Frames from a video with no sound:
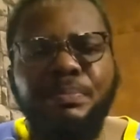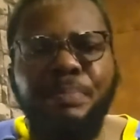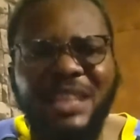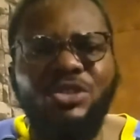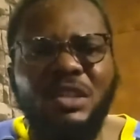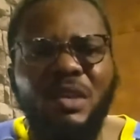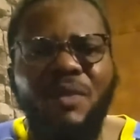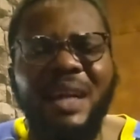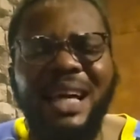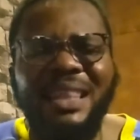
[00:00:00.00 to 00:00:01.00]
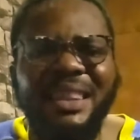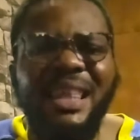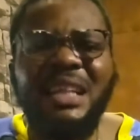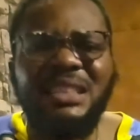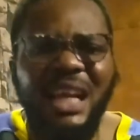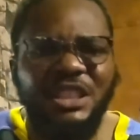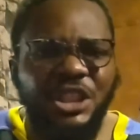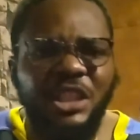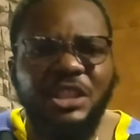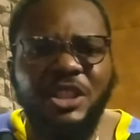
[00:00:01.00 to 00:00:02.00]
based on the fact that things are
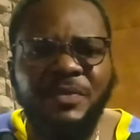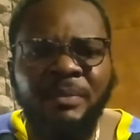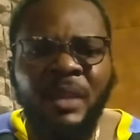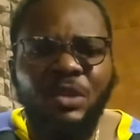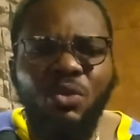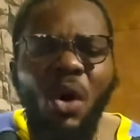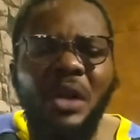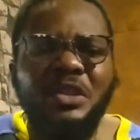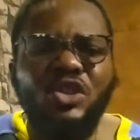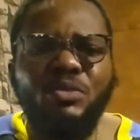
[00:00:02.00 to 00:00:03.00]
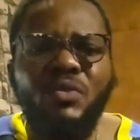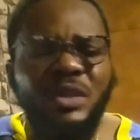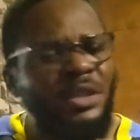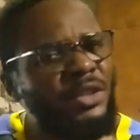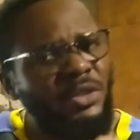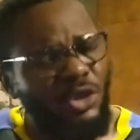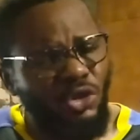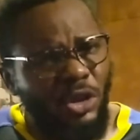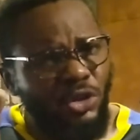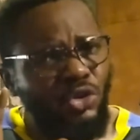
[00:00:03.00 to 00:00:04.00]
changing, the world is moving,
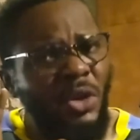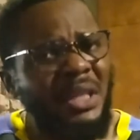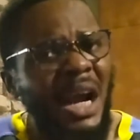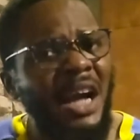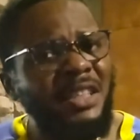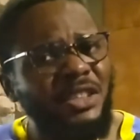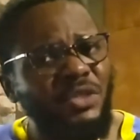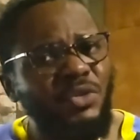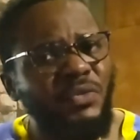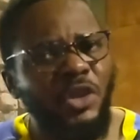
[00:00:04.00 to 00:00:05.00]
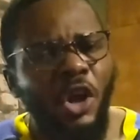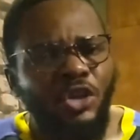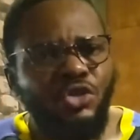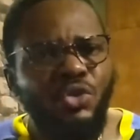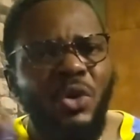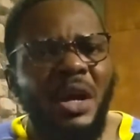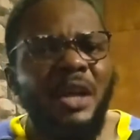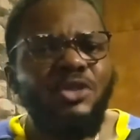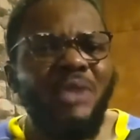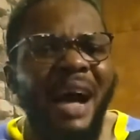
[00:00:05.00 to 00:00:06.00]
you know, the heart is moving, so
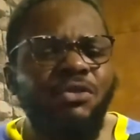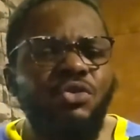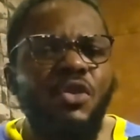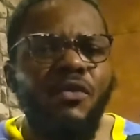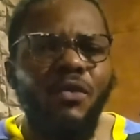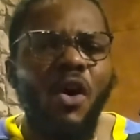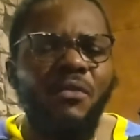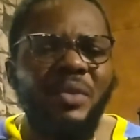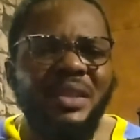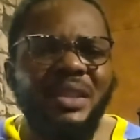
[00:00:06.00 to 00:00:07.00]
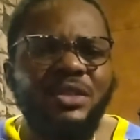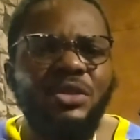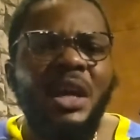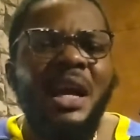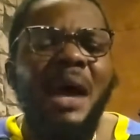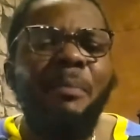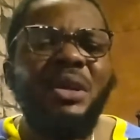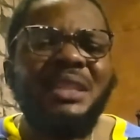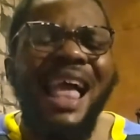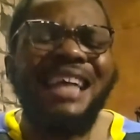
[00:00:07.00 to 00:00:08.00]
you have to evolve with it.
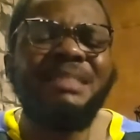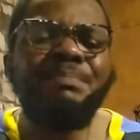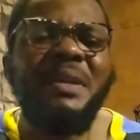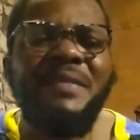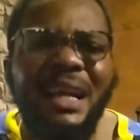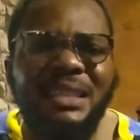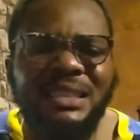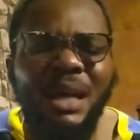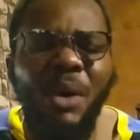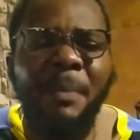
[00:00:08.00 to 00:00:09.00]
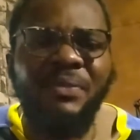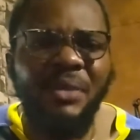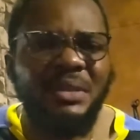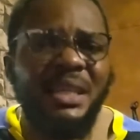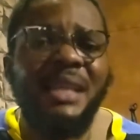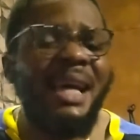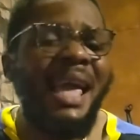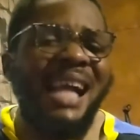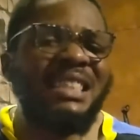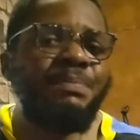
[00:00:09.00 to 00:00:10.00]
But experience, now what I'm trying to say is
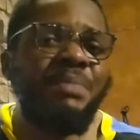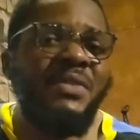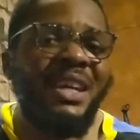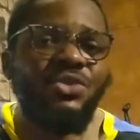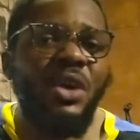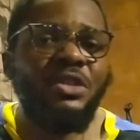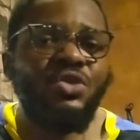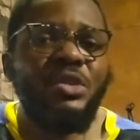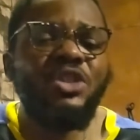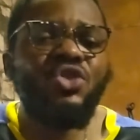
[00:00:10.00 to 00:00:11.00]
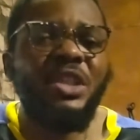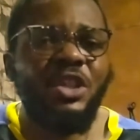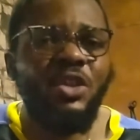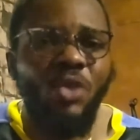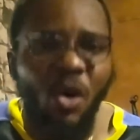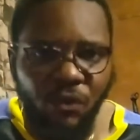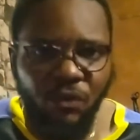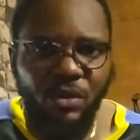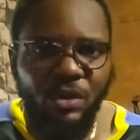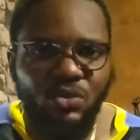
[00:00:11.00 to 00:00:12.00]
that experience on its own is not enough
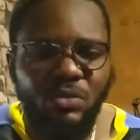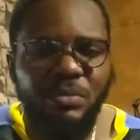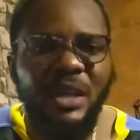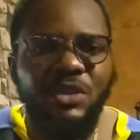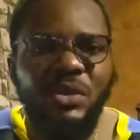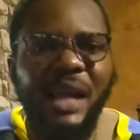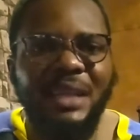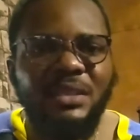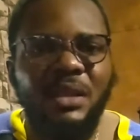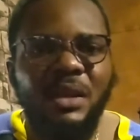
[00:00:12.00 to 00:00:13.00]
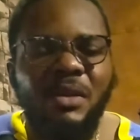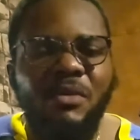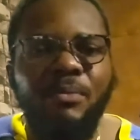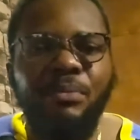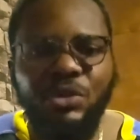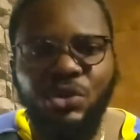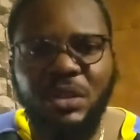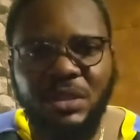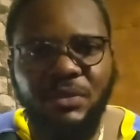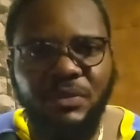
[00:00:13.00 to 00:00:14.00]
to make you guys
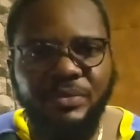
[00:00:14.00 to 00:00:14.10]
productive.